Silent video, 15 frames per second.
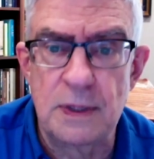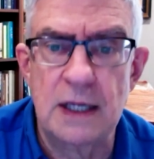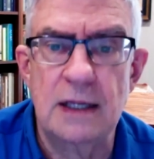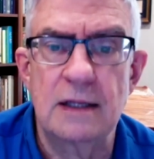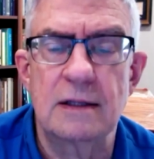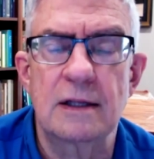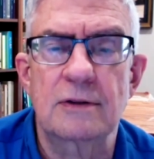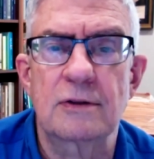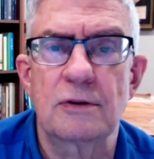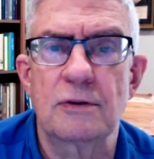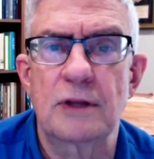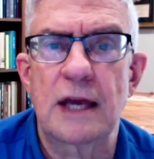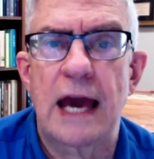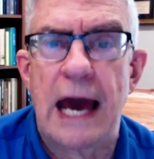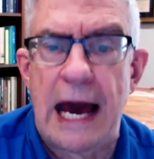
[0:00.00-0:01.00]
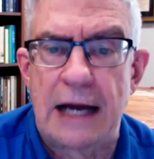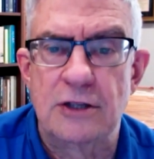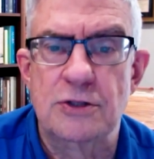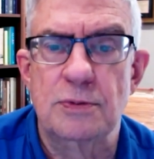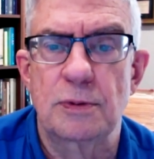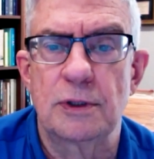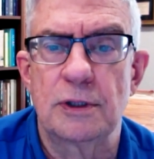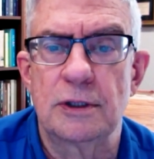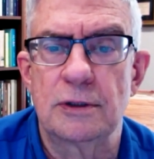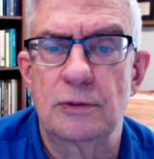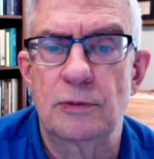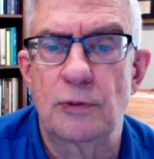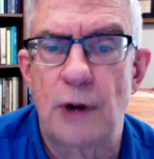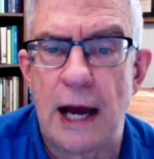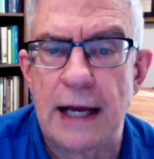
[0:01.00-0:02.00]
meaning that they're the actual
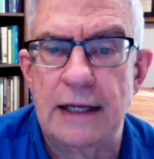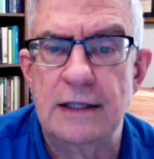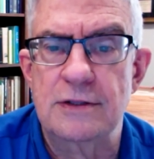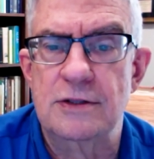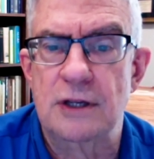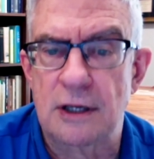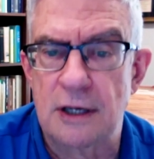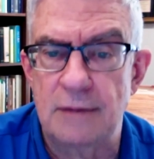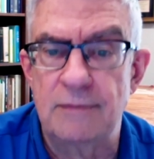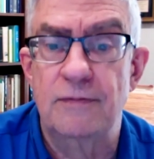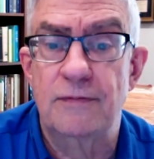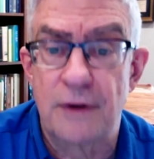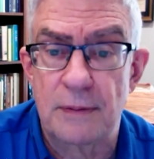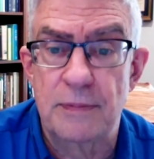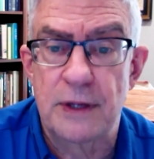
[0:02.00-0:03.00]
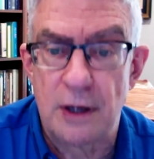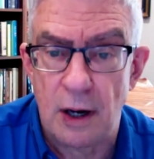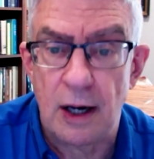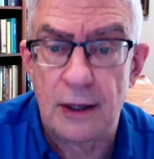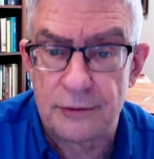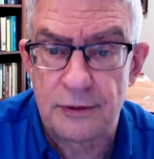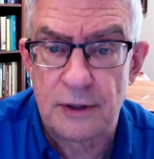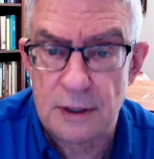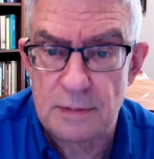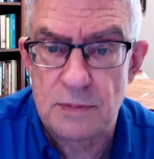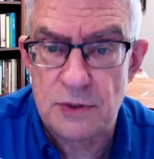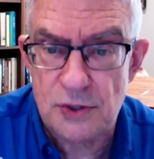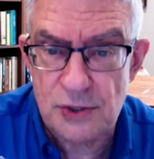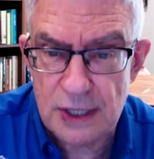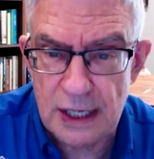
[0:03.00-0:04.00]
writings that come from the author
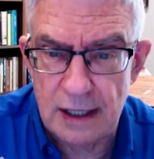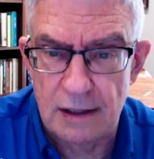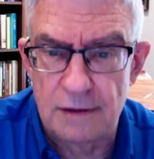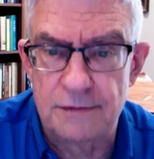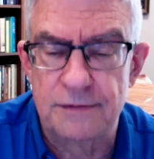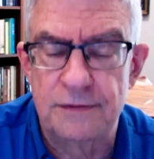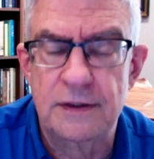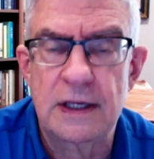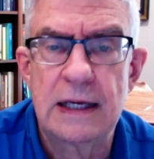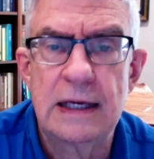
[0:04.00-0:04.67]
himself